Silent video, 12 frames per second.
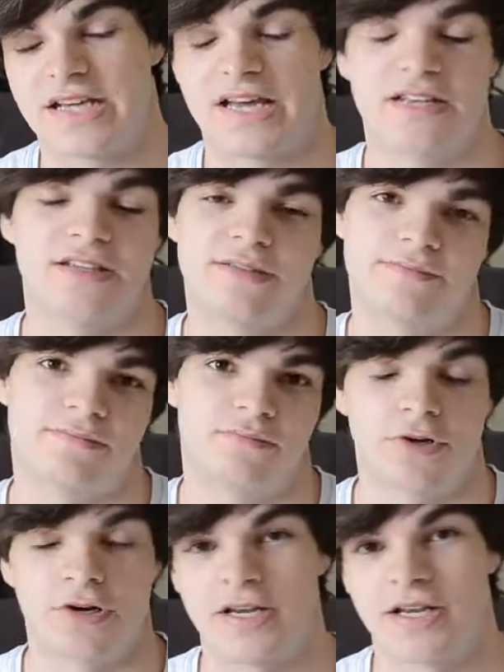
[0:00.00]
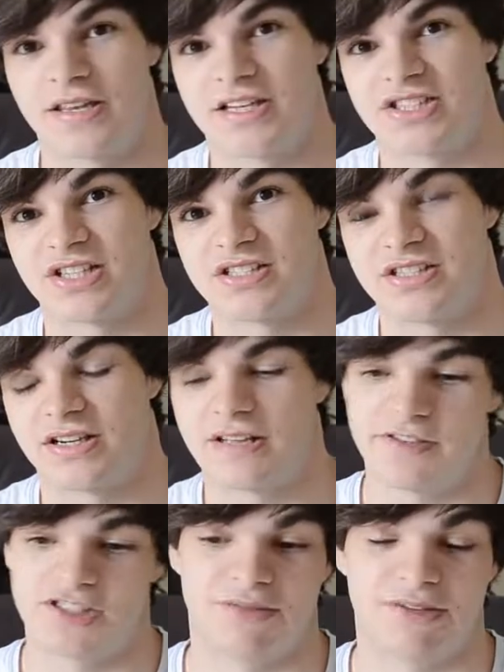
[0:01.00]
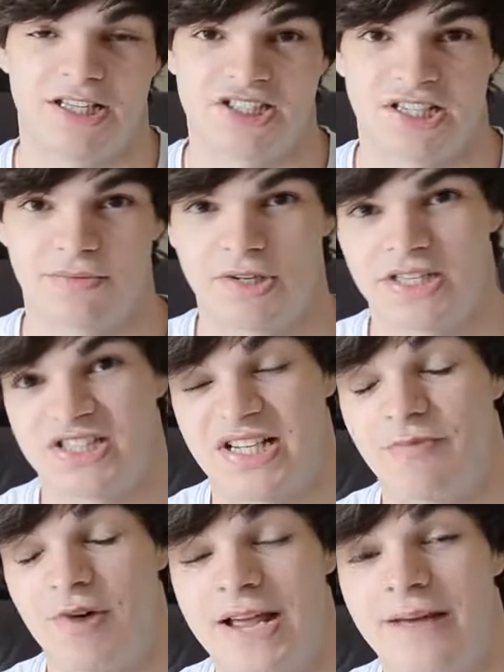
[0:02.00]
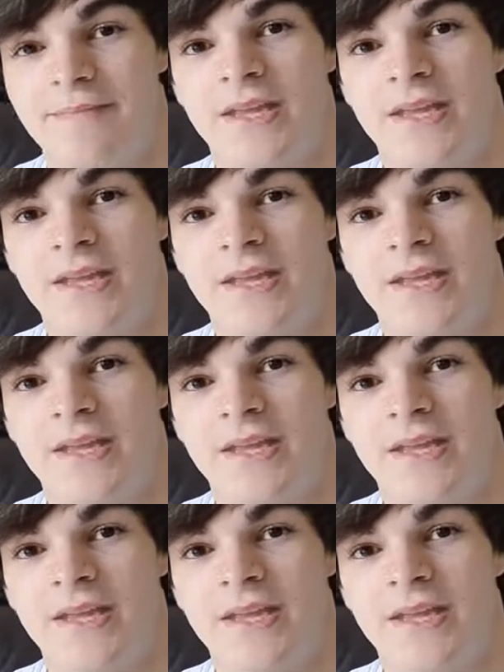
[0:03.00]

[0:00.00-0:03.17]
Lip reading: and well, another discard target if you're summoning the second one the same way.